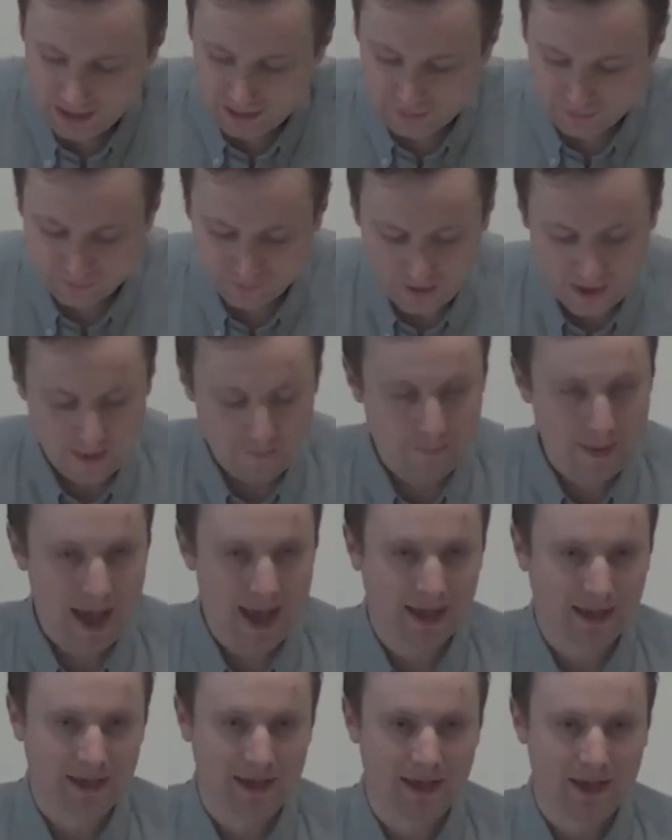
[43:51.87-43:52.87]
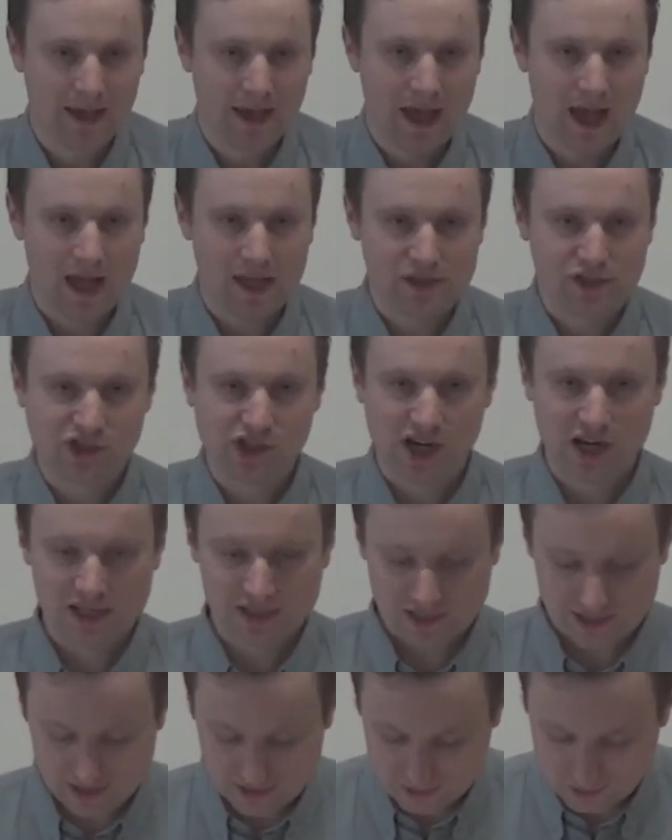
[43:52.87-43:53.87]
And as far back as
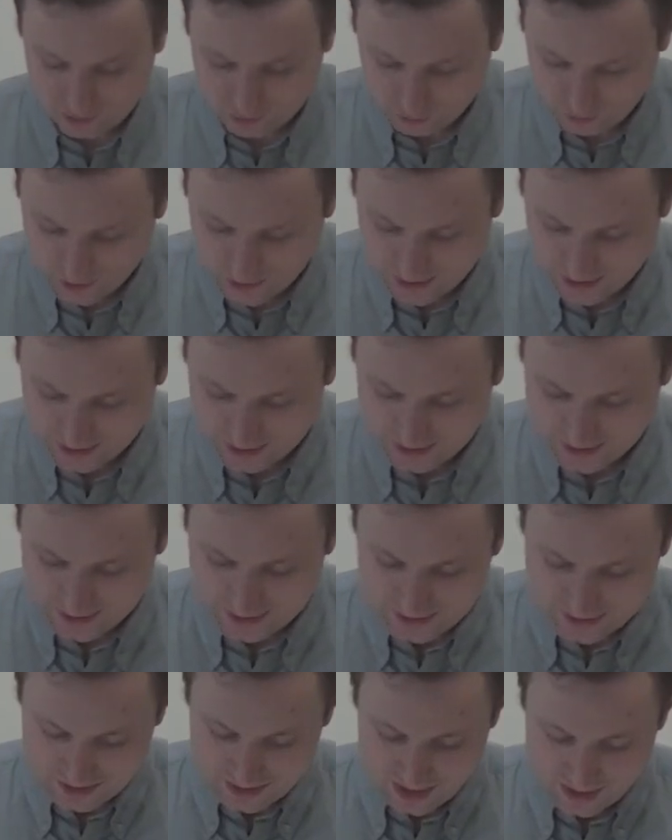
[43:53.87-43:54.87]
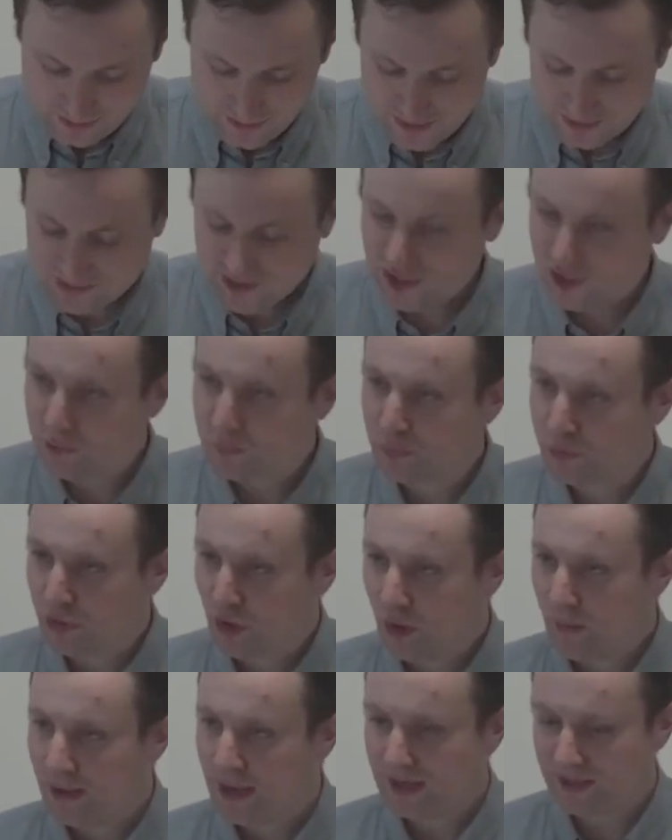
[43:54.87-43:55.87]
Genesis 3, uh, there's this
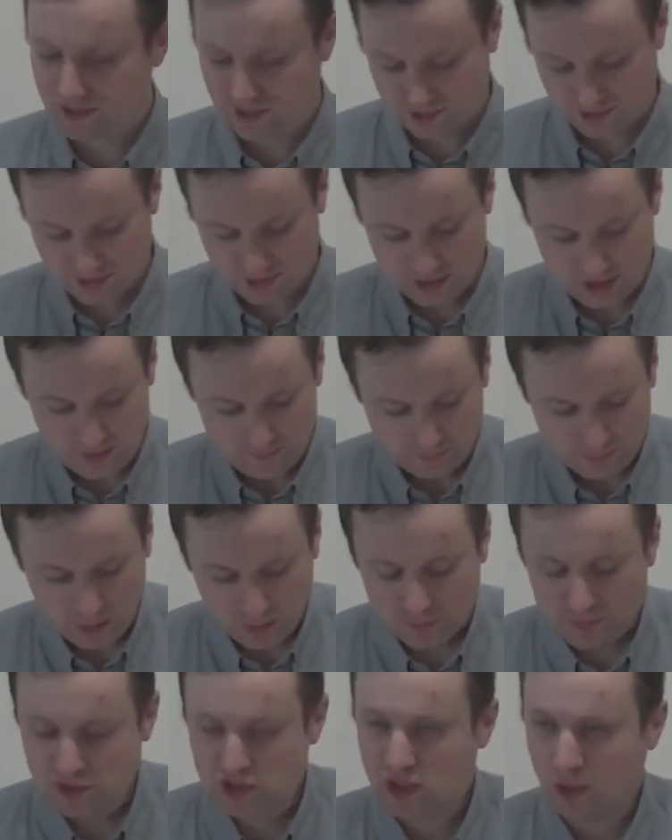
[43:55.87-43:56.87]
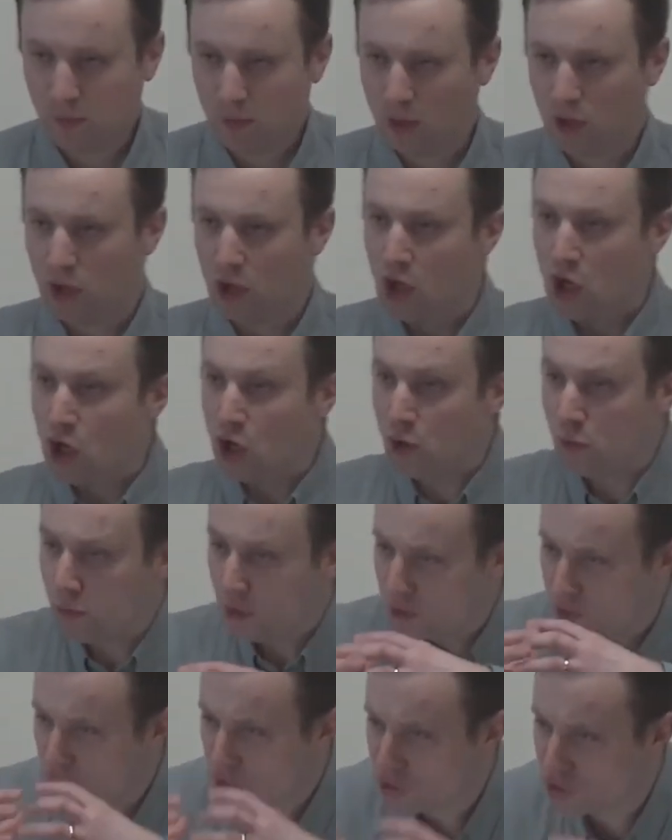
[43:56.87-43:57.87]
promise of someone who
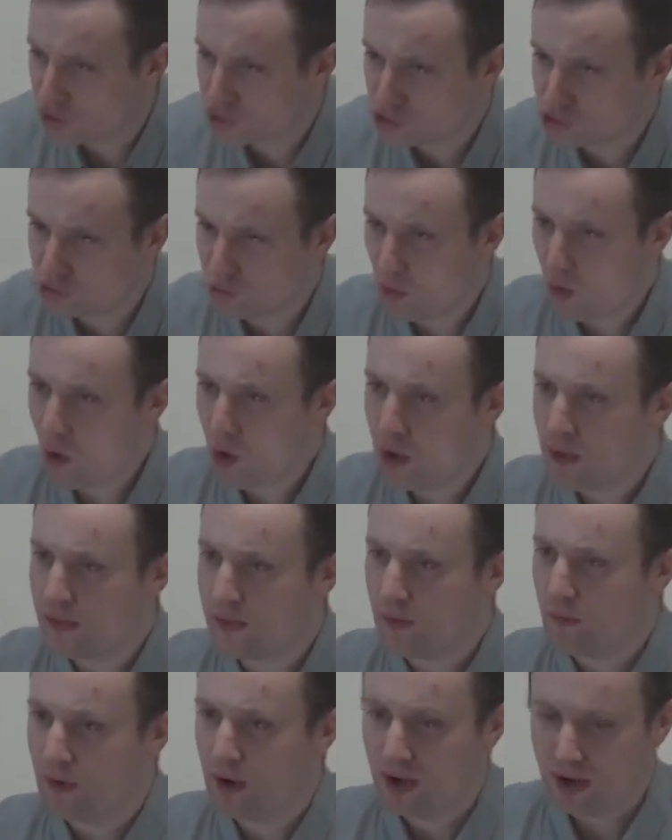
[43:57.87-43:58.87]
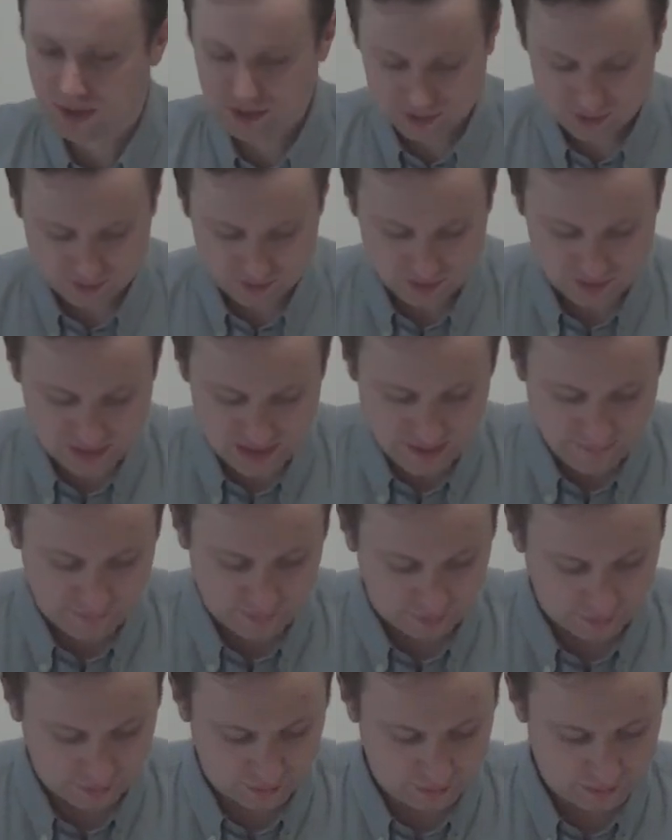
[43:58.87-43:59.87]
would destroy the works of the
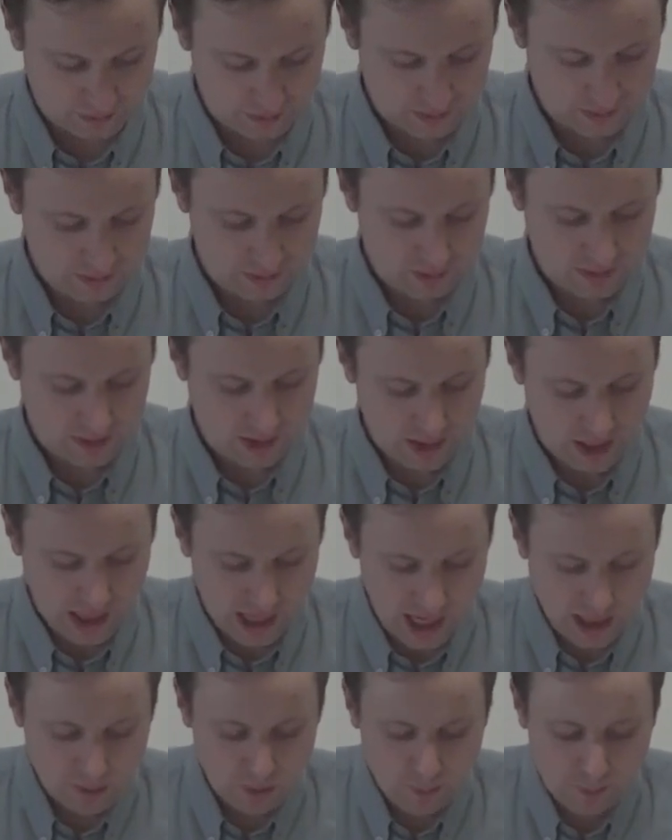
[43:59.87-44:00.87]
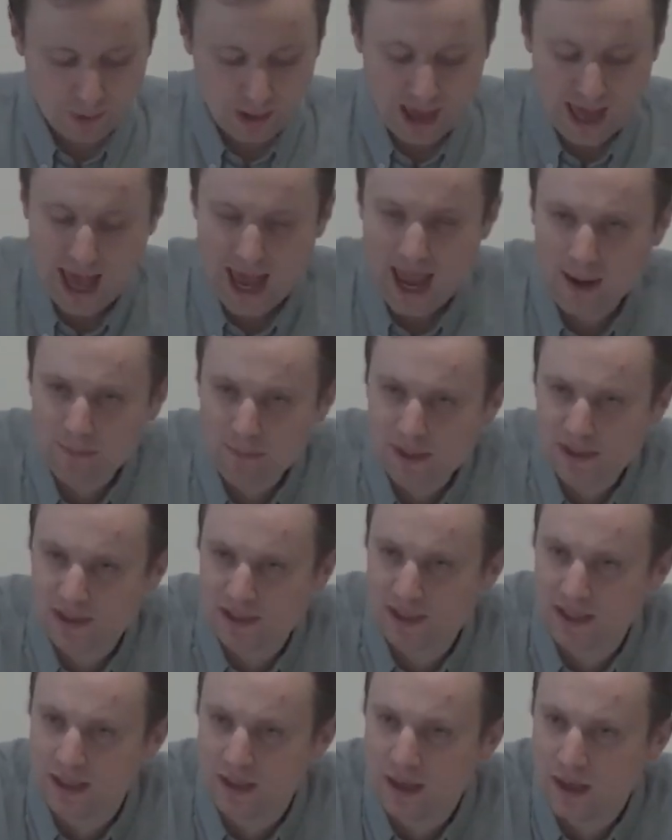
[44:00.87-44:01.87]
devil. I will put
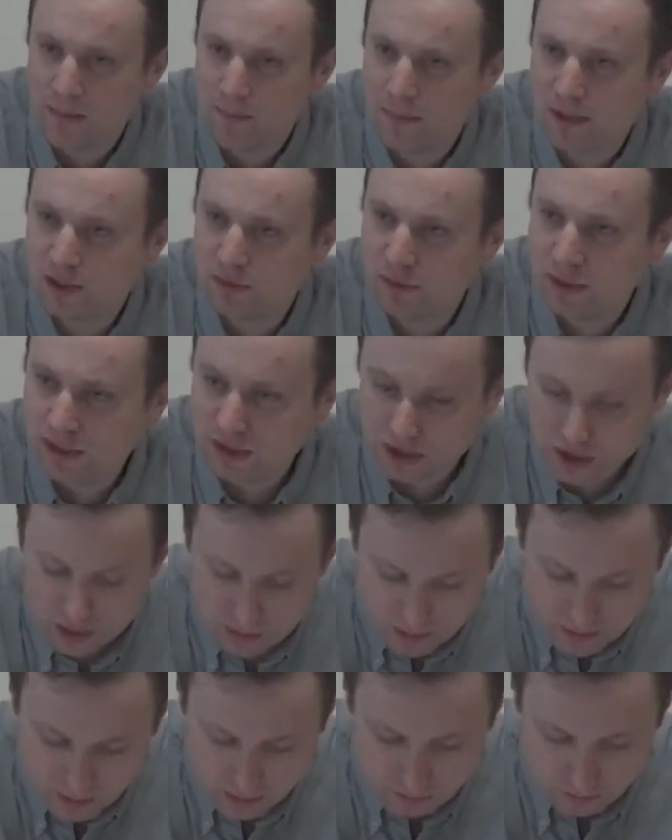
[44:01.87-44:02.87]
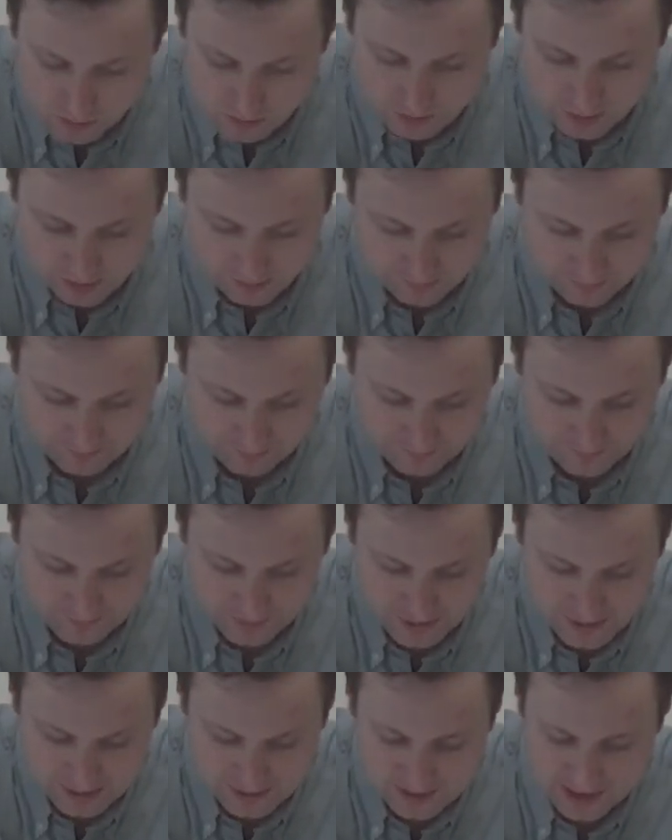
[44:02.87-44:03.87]
enmity between you and the woman,
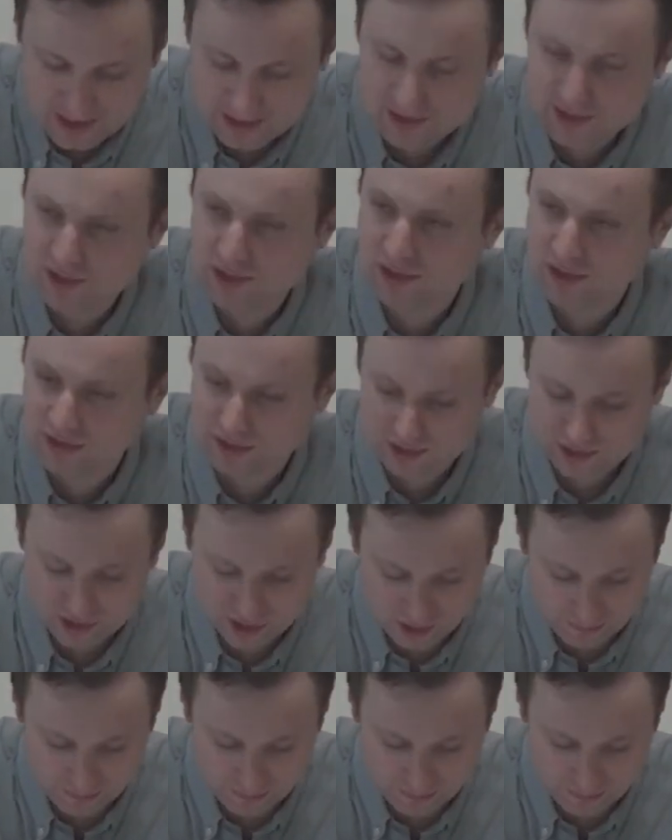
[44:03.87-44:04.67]
he says to the